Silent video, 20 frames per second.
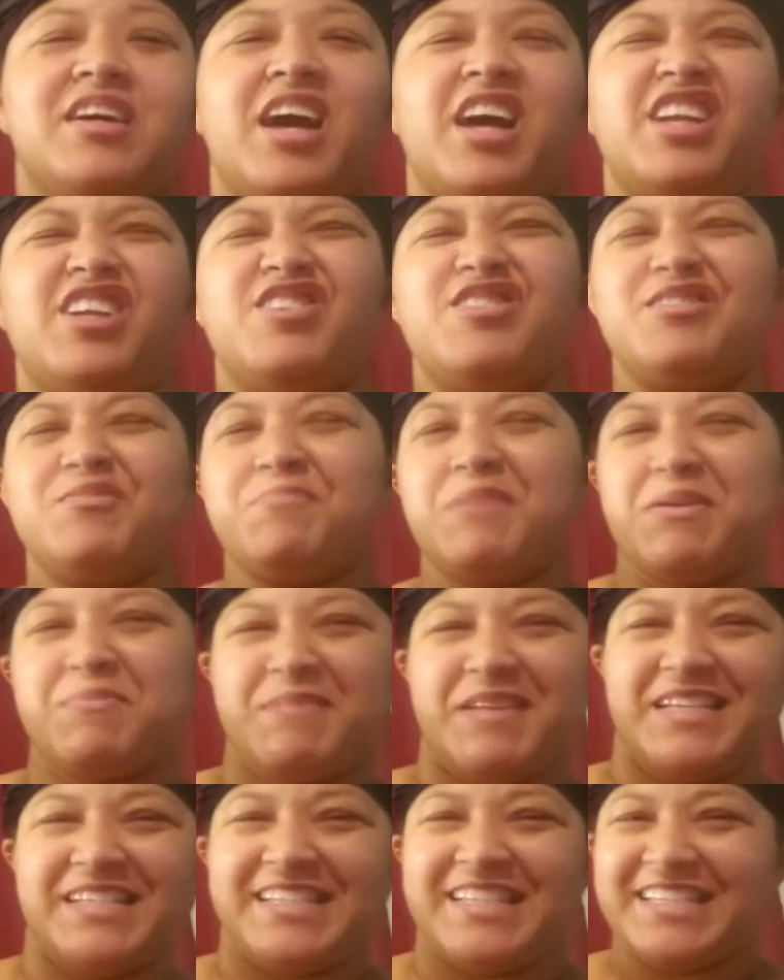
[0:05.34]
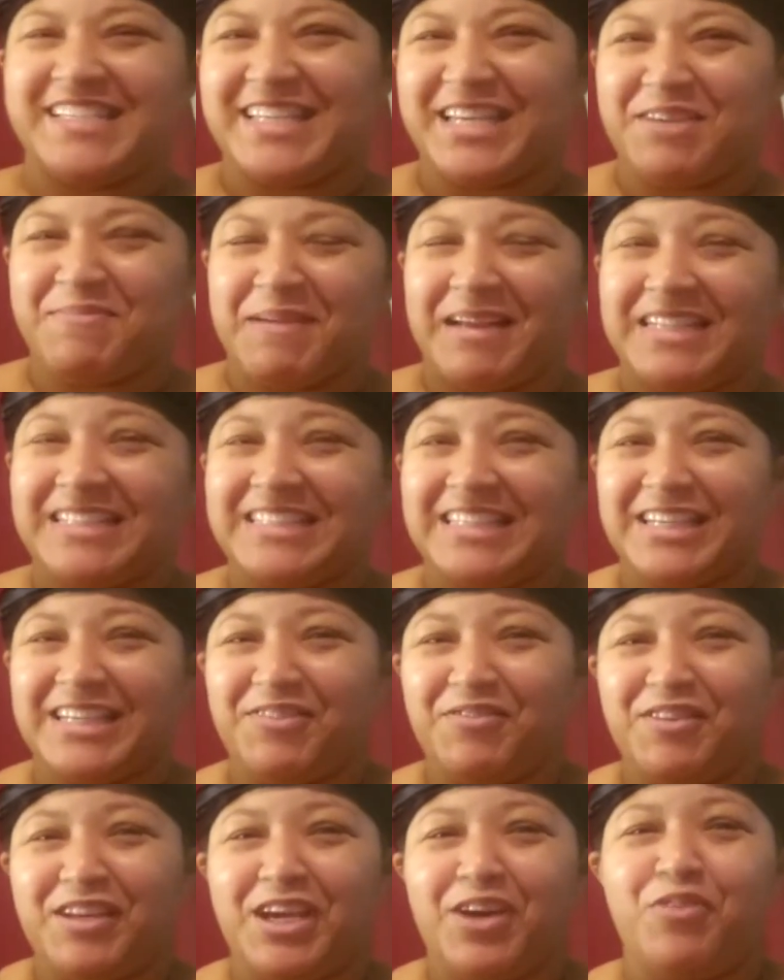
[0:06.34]
I know it's been a minute since anybody's seen a
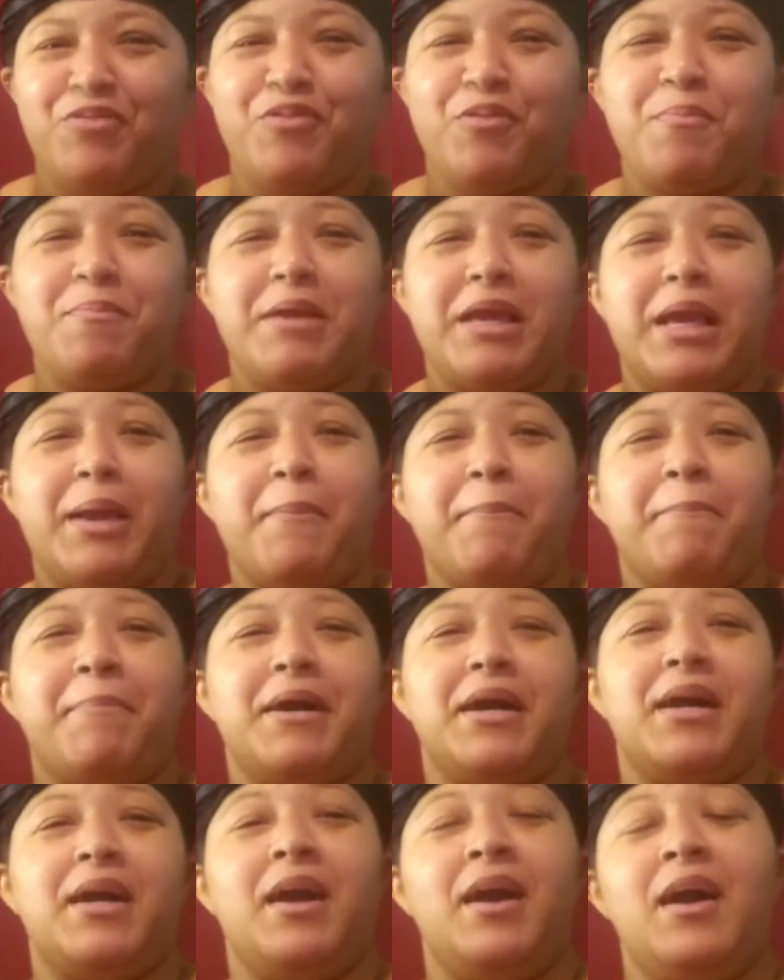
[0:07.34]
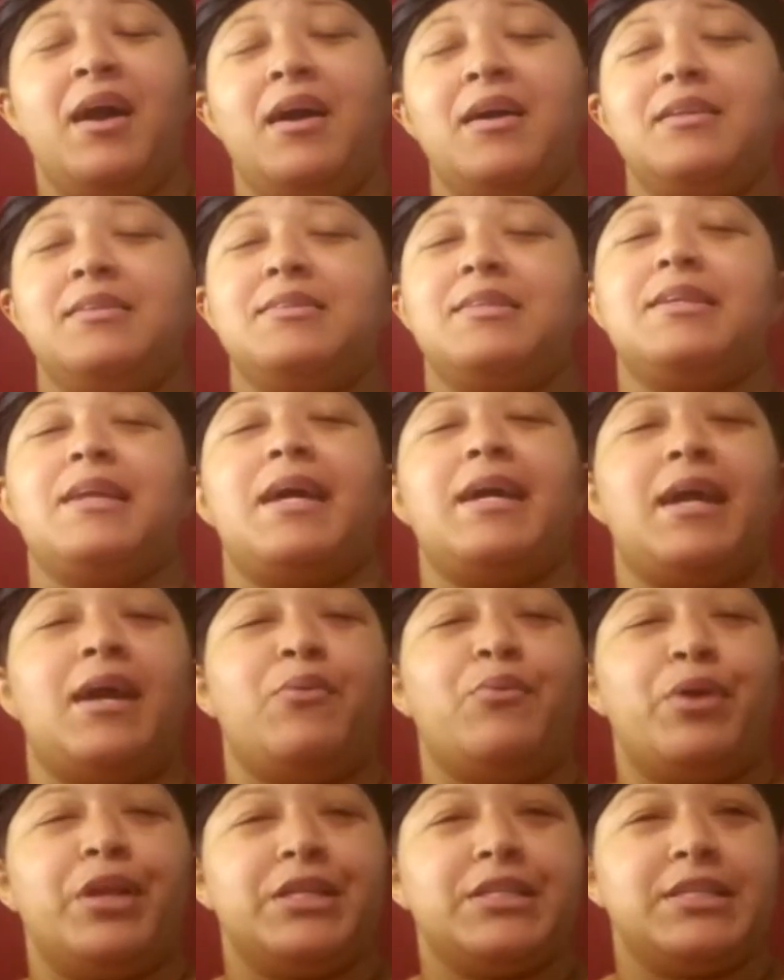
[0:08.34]
video from me, but tonight I
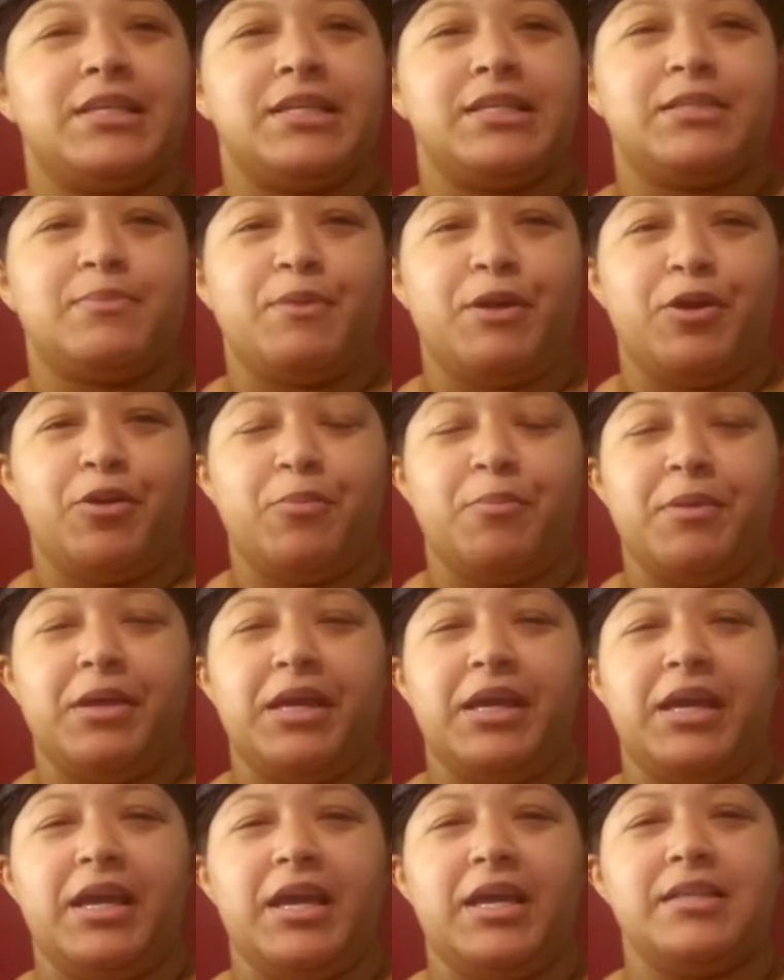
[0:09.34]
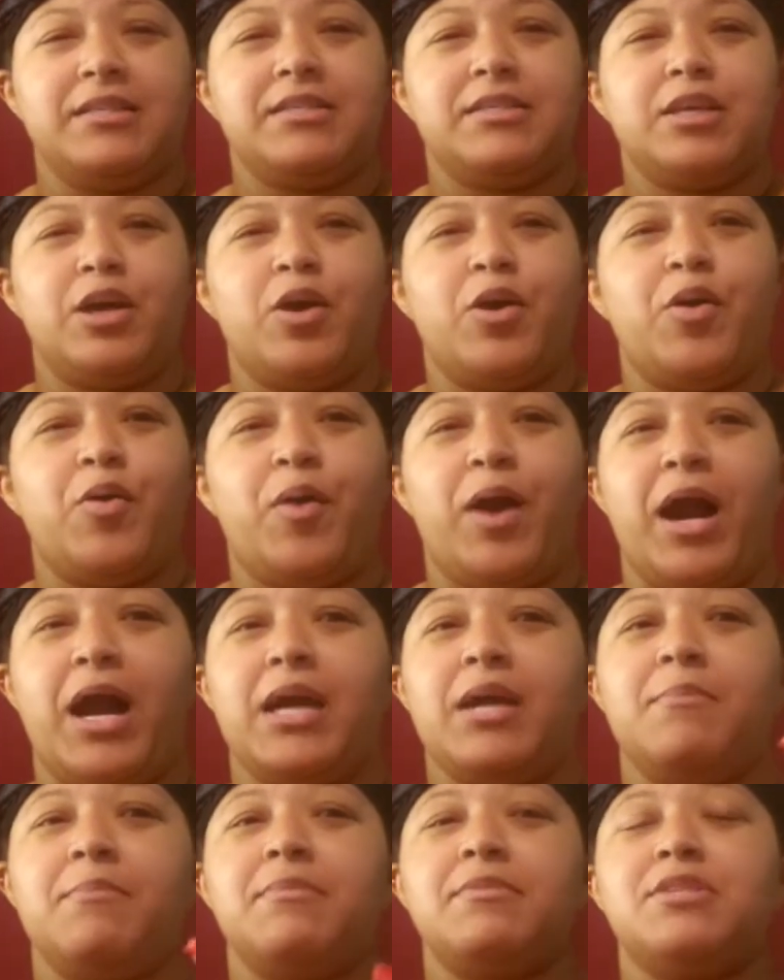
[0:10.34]
wanted to experiment, and so I
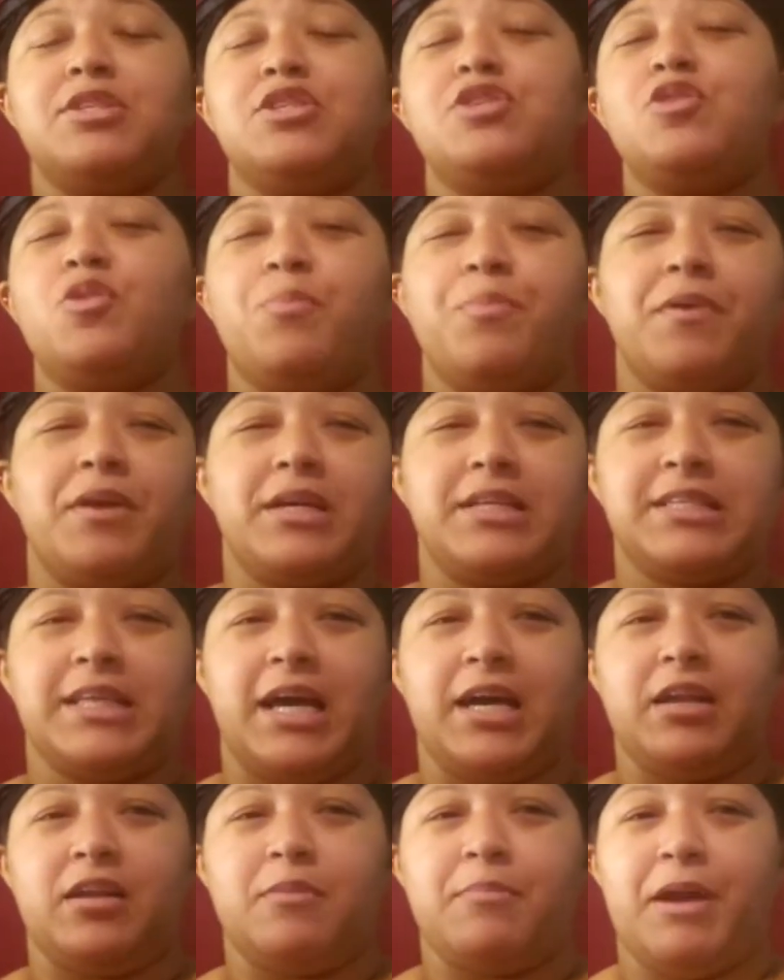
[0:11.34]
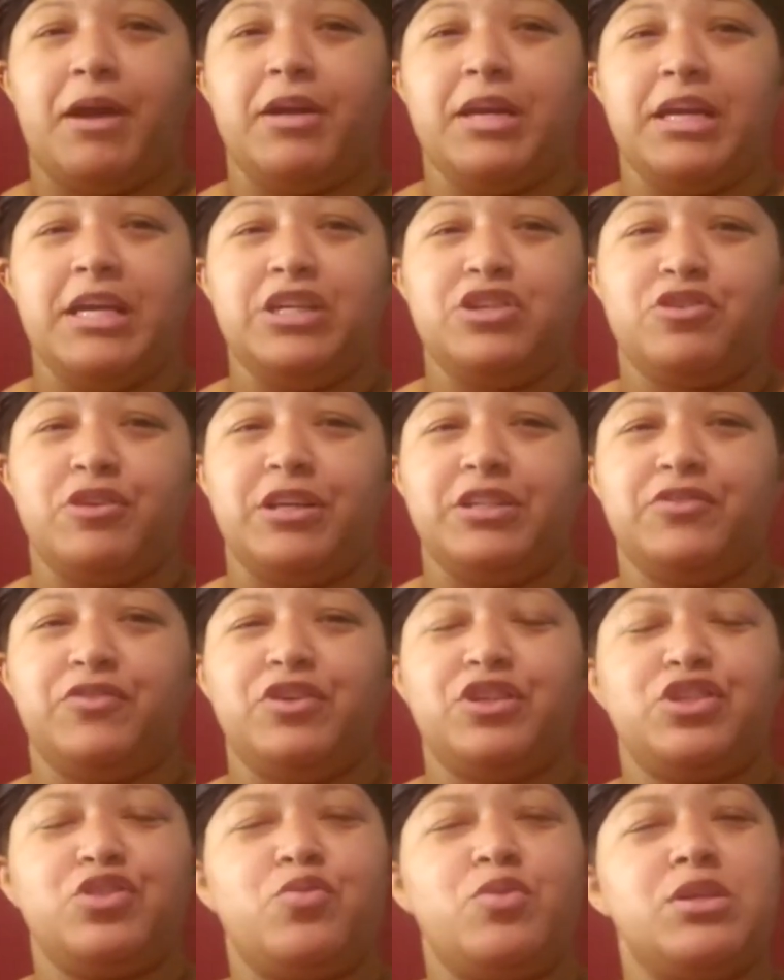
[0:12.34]
am super excited about Heat Transfer
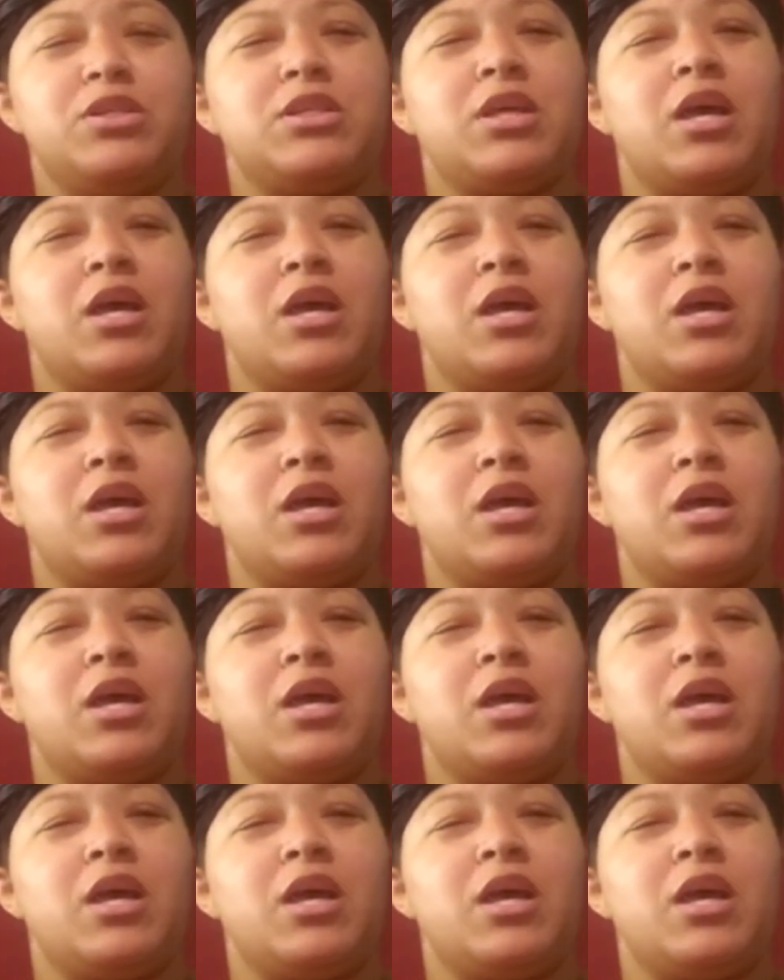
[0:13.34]
Source